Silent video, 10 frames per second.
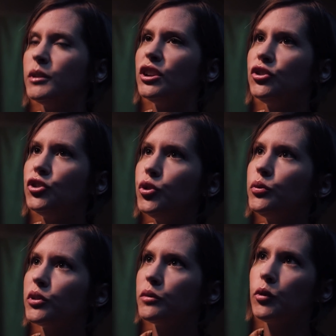tells him he's
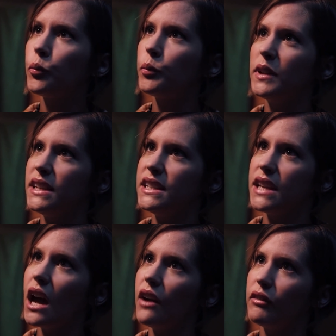the one that is in a
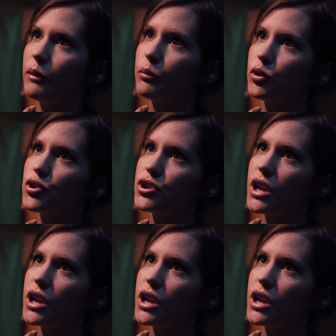relationship with his